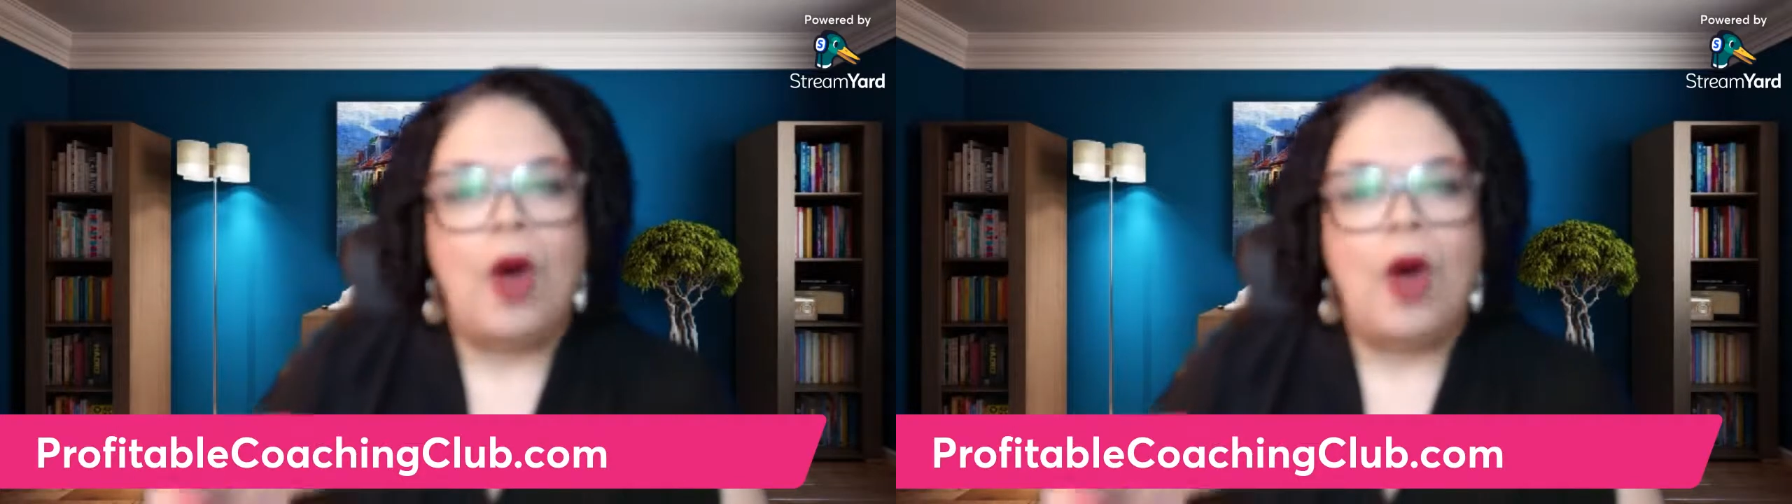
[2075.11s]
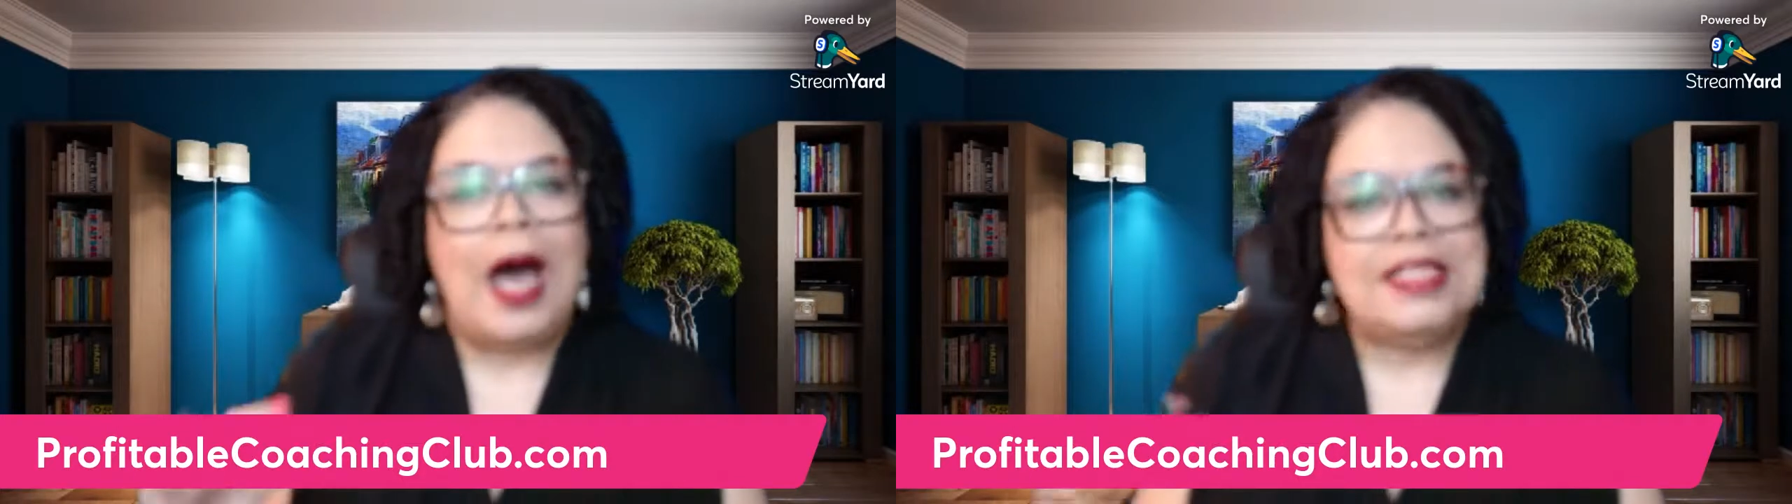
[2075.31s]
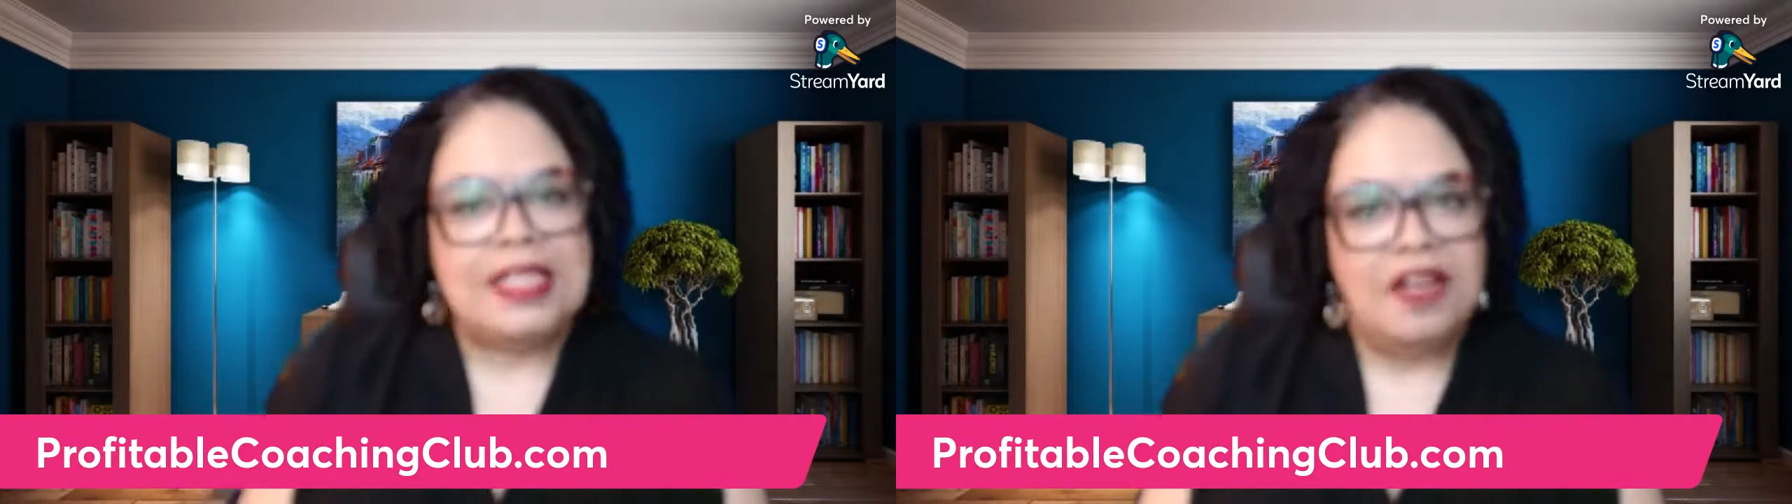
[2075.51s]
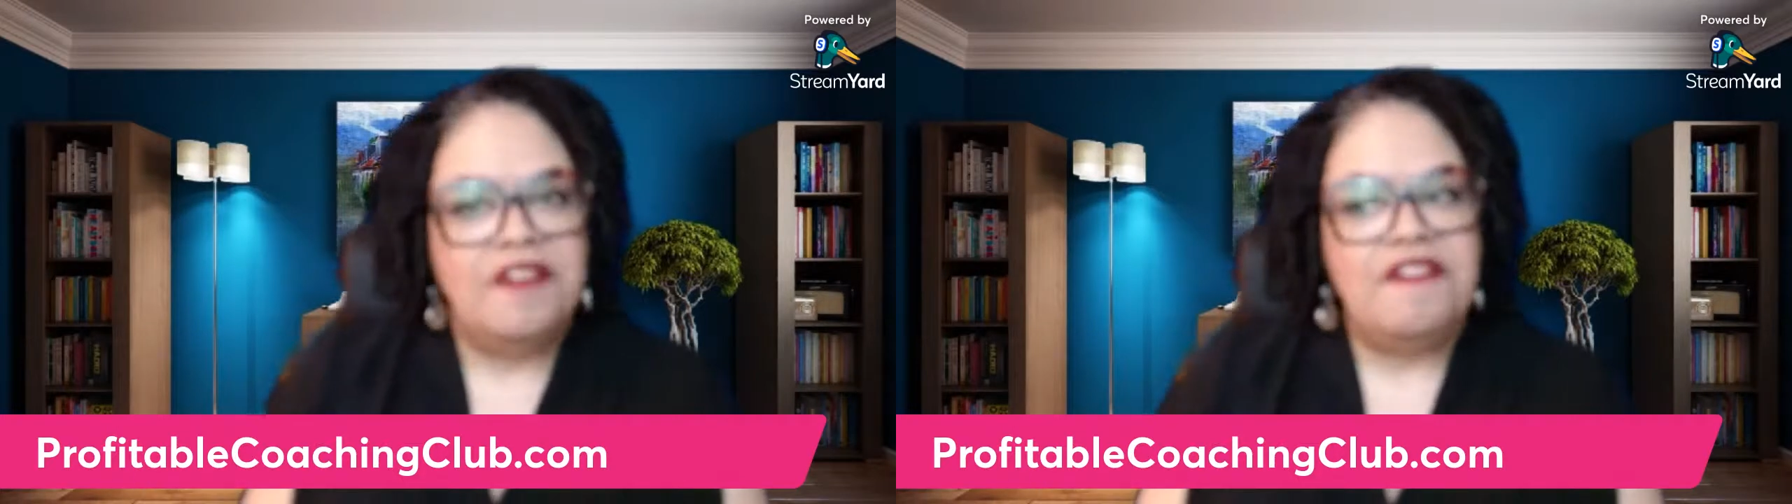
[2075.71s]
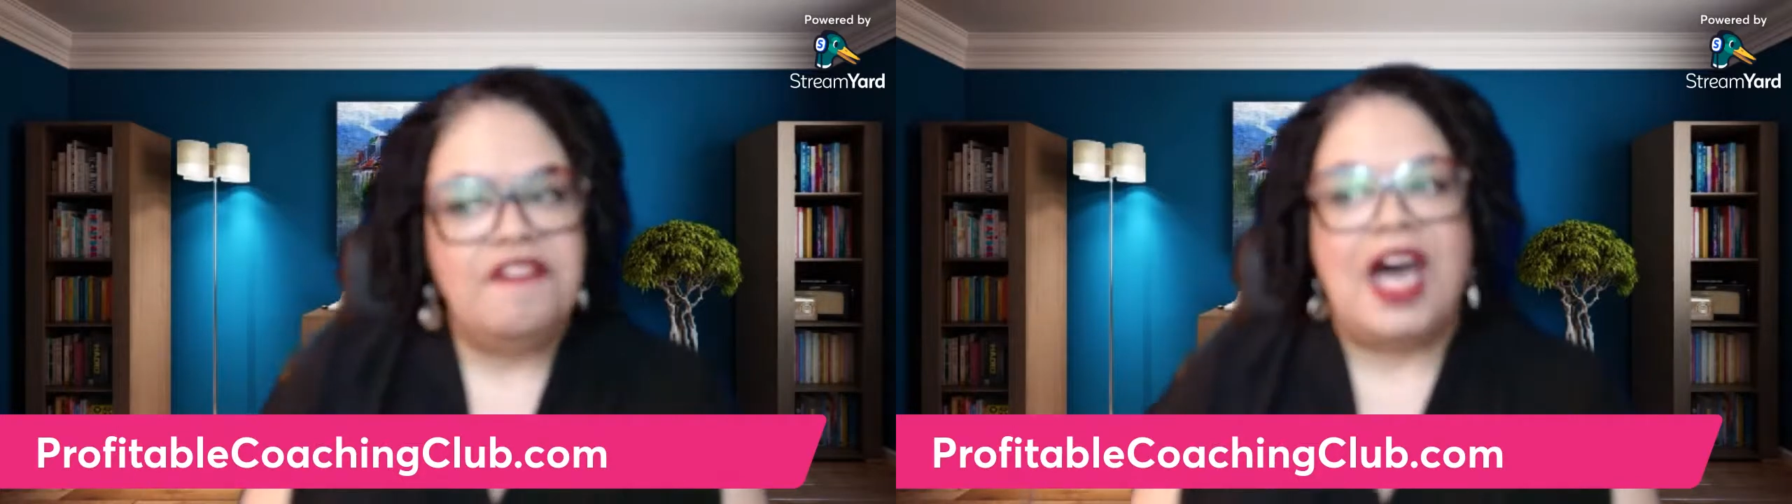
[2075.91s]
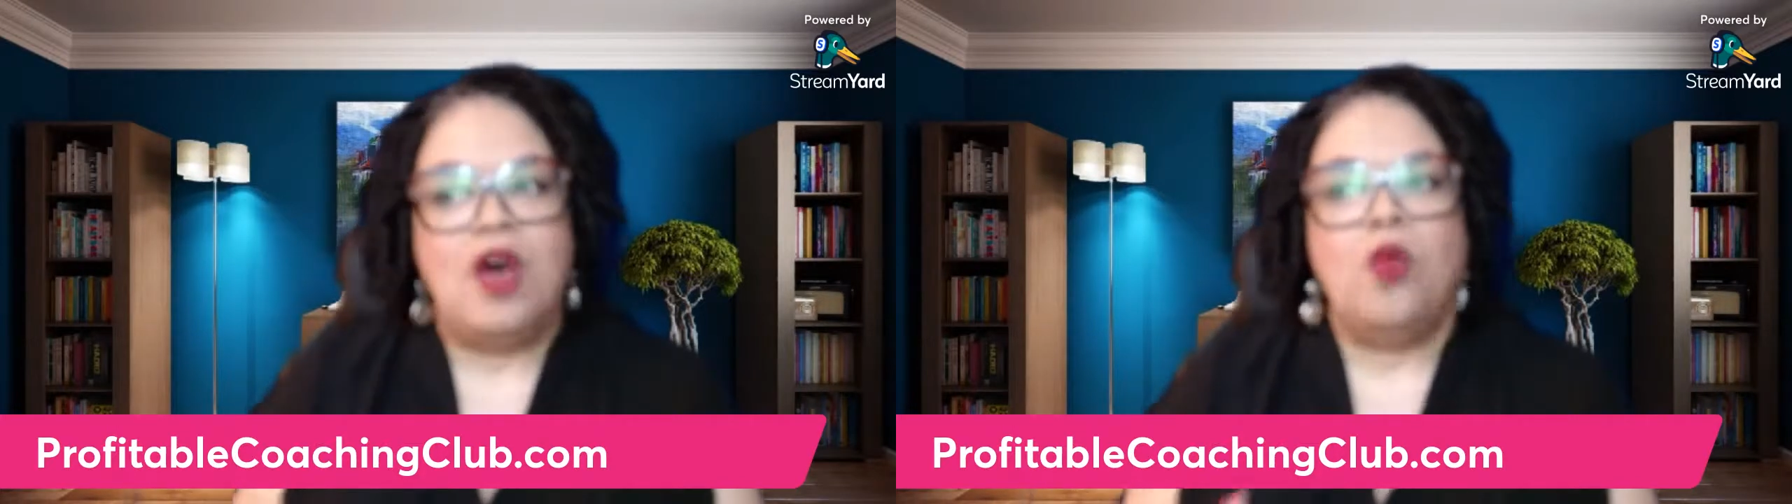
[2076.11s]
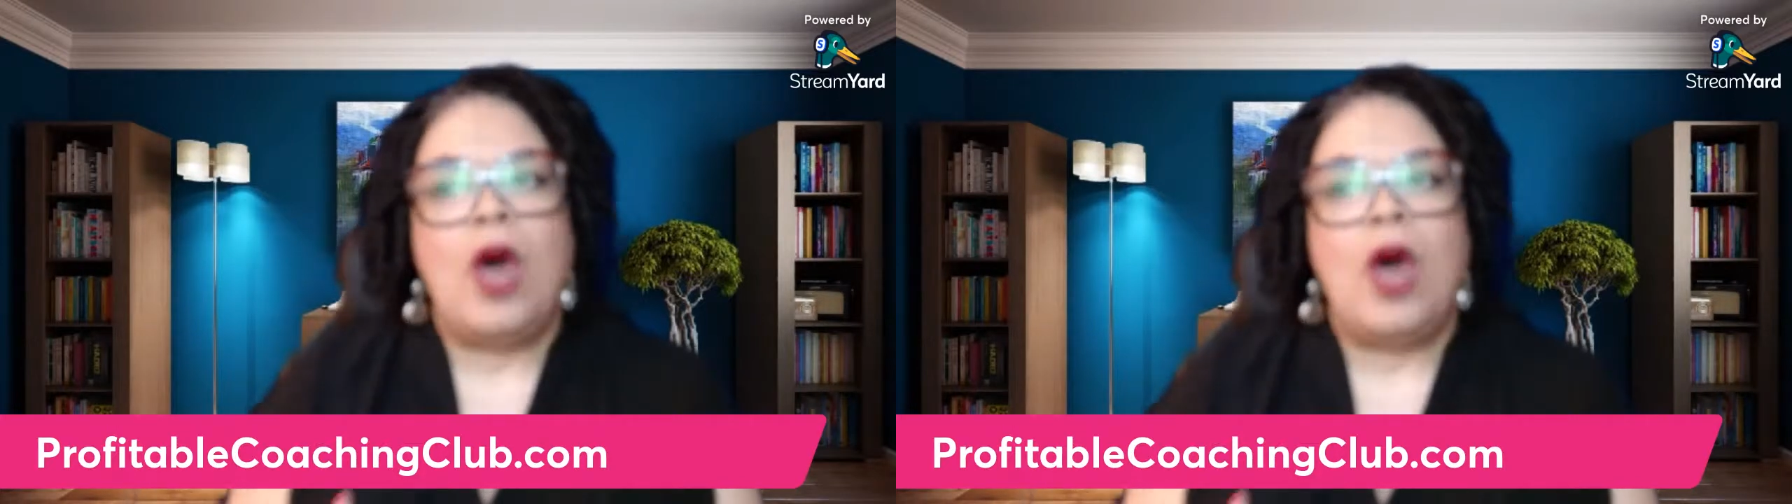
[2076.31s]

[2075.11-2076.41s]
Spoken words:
identify